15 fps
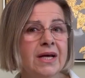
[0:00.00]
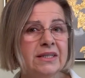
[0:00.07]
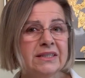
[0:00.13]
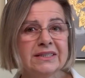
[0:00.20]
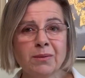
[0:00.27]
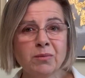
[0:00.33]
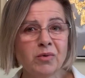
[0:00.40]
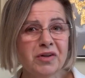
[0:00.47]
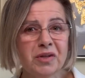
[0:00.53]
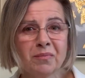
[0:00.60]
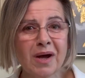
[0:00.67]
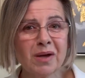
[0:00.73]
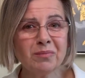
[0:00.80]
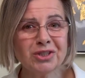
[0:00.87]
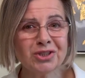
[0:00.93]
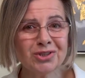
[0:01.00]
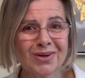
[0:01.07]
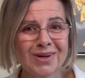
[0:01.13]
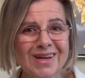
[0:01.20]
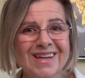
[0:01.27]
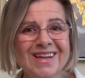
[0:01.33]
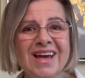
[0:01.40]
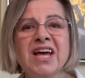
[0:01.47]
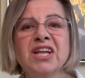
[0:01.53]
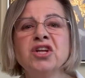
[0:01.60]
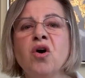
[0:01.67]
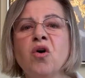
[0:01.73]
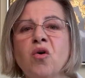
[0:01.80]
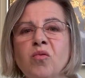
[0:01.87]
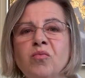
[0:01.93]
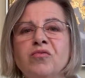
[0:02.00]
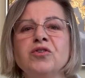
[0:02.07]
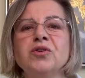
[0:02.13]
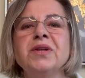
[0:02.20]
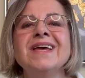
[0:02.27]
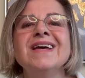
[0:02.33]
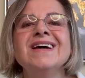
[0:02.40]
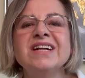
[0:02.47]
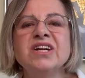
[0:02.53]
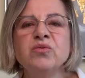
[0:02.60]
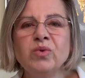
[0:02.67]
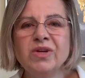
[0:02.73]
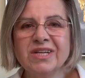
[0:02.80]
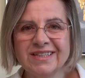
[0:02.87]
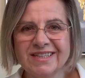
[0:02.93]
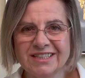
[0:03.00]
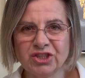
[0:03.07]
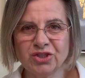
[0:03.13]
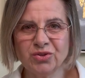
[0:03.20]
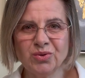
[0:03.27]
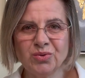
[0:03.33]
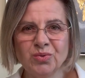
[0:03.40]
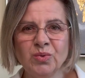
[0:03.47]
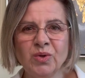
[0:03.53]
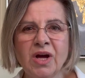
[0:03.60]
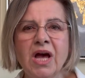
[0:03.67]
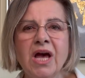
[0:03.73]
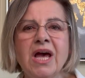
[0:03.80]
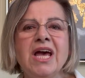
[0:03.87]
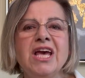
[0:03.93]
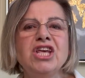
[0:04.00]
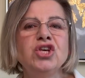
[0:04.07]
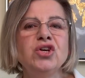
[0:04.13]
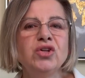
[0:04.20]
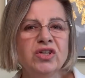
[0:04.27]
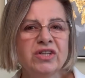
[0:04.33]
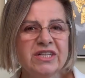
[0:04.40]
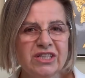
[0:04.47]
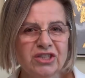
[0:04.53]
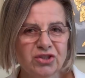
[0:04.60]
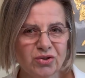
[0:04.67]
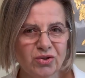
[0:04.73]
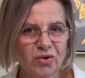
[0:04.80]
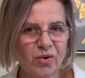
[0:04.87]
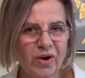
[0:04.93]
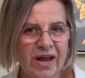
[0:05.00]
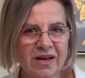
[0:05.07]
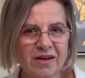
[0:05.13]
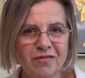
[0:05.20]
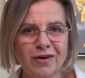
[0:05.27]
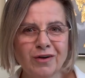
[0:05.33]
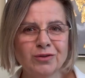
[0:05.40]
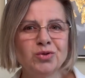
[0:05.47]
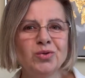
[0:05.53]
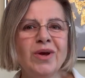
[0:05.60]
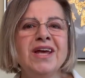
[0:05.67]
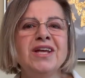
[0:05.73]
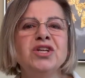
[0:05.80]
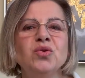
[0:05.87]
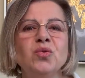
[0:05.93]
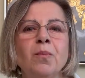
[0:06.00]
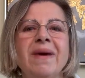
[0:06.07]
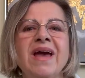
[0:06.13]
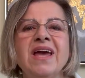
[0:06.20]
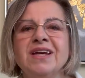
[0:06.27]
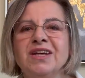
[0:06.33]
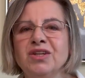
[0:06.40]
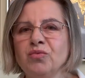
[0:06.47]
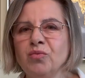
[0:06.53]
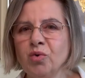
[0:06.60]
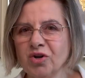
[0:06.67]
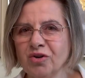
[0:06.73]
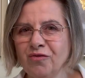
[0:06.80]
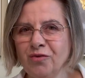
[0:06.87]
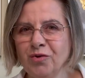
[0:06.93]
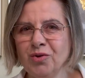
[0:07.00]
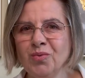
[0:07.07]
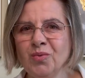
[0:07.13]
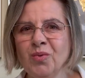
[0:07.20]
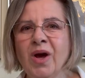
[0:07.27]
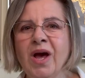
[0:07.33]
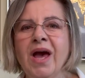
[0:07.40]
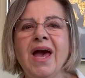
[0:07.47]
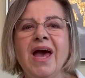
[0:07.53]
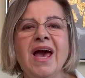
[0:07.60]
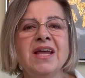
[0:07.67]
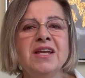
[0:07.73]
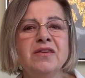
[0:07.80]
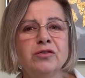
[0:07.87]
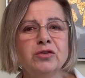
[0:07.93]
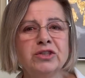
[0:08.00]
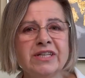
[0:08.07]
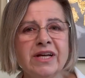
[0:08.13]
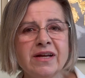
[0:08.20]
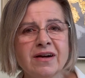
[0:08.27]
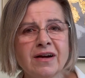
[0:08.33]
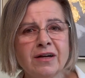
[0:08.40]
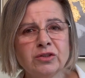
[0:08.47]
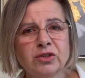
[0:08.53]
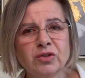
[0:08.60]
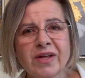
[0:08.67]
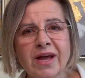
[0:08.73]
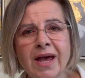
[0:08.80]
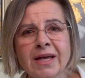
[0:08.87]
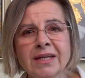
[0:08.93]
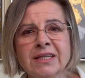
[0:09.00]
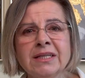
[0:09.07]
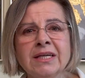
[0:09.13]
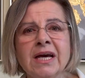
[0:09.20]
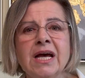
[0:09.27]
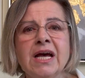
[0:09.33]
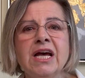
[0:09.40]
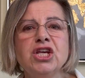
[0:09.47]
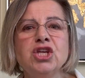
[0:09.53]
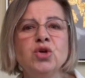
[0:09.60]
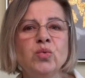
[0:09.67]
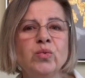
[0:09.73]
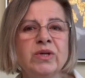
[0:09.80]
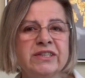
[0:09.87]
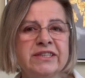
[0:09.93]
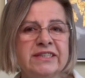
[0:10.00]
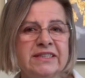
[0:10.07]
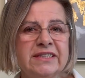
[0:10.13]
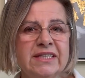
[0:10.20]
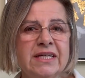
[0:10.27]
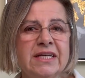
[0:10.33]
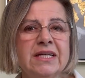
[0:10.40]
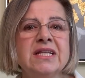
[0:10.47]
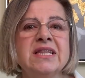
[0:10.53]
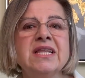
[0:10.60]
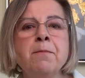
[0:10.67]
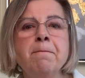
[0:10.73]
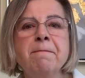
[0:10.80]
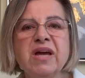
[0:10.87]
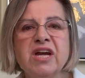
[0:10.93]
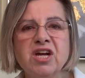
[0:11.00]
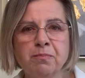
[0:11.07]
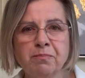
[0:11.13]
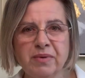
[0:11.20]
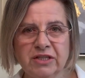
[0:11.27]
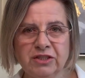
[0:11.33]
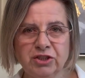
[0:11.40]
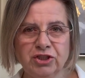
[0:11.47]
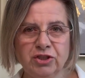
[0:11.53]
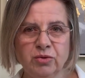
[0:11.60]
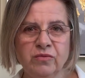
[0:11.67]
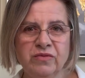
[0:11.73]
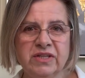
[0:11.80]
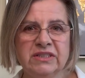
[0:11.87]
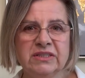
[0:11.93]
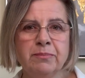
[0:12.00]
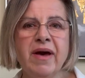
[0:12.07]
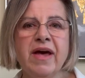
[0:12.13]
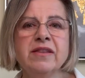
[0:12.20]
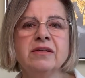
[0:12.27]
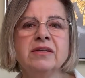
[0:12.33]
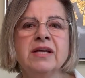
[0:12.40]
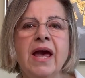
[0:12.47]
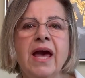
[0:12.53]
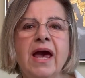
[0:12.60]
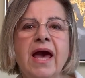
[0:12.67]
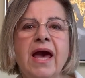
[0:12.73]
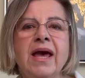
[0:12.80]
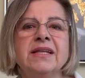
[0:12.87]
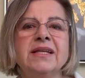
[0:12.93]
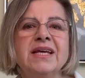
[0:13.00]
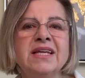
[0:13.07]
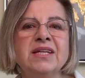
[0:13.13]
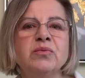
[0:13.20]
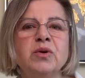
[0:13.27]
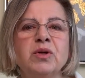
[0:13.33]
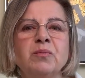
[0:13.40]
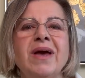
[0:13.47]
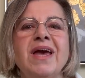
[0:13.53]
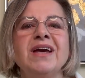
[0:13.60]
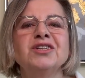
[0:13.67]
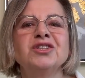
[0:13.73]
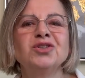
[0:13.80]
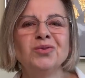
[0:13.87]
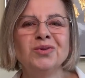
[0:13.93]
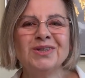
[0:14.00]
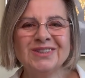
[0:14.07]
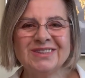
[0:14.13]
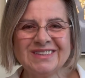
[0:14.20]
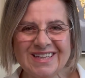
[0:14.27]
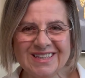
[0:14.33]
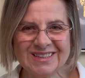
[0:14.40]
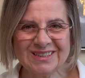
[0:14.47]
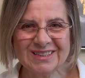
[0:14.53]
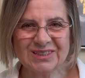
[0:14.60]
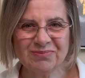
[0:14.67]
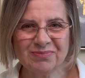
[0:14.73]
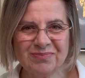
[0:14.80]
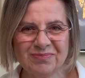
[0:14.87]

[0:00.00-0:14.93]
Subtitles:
Some of it might be shocking and hopefully revealing to you. You don't need to know any Feng Shui to make it work for you. And if you stick around to the end, you will see the bigger picture of this method and it will make total sense.